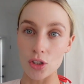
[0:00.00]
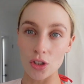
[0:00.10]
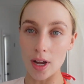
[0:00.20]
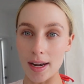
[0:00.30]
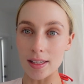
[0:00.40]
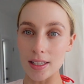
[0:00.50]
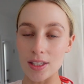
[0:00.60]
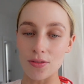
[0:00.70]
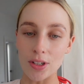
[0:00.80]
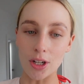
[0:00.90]
to end this
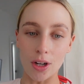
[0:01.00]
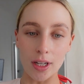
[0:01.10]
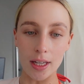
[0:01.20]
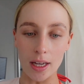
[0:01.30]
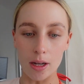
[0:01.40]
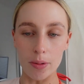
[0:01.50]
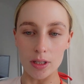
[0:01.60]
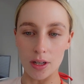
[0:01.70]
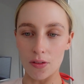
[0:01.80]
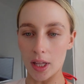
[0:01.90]
video here because
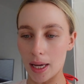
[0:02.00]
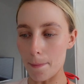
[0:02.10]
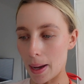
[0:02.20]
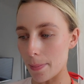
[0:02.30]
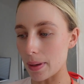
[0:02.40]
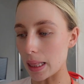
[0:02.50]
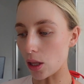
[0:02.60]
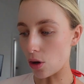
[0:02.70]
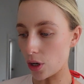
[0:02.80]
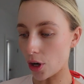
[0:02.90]
I feel like it might be
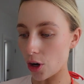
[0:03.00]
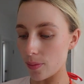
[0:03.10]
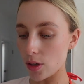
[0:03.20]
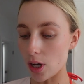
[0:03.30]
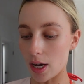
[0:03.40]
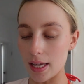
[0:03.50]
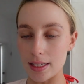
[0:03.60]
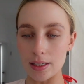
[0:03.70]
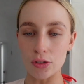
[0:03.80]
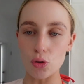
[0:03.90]
long. I hope you
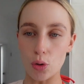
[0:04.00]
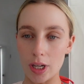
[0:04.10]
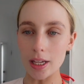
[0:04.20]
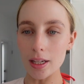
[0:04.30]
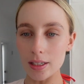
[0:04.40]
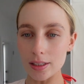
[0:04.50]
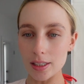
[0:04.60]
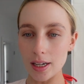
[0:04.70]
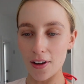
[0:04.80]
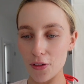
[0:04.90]
guys enjoyed it.
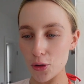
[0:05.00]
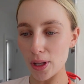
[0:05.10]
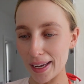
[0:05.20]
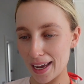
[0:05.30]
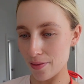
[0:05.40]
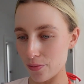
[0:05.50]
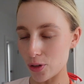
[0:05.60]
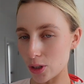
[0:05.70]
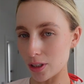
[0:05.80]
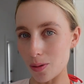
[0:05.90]
I feel like I haven't
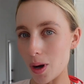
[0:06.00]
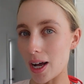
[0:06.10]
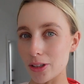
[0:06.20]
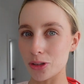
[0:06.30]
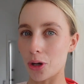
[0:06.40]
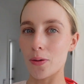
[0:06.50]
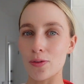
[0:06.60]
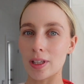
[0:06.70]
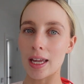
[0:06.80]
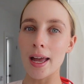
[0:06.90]
vlogged in a while, so
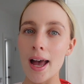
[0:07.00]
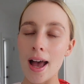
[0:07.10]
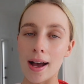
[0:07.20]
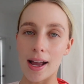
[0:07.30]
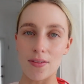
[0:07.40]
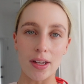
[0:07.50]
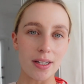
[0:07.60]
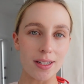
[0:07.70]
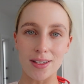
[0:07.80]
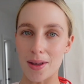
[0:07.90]
hopefully I've
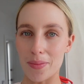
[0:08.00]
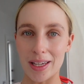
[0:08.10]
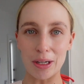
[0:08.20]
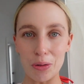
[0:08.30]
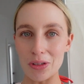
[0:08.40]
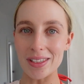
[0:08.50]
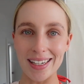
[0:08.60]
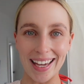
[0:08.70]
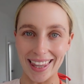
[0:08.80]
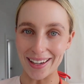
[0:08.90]
edited something good
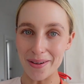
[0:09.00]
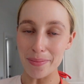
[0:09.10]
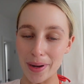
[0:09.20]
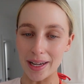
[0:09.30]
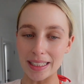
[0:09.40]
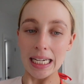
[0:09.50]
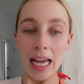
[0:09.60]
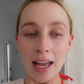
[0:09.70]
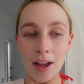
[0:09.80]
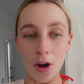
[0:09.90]
together. But
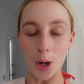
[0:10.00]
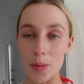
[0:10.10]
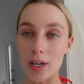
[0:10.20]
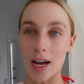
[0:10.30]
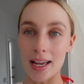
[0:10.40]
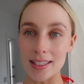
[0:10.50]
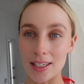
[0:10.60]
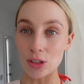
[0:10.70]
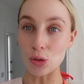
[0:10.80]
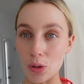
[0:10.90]
I hope you guys
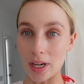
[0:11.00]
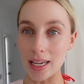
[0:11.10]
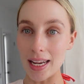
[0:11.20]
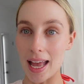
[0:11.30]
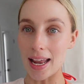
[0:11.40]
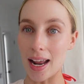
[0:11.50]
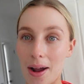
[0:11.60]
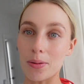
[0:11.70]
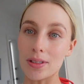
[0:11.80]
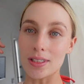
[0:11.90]
enjoyed, and
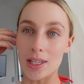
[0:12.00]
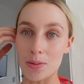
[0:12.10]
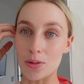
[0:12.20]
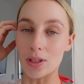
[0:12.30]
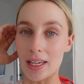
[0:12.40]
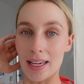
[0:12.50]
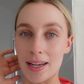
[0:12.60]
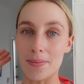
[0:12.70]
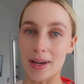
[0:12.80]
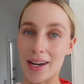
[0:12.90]
I will see you all
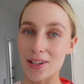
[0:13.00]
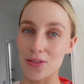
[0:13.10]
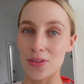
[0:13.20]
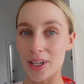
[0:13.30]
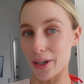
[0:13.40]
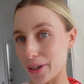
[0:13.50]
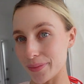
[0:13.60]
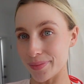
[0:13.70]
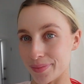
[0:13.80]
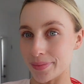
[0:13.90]
in my next video.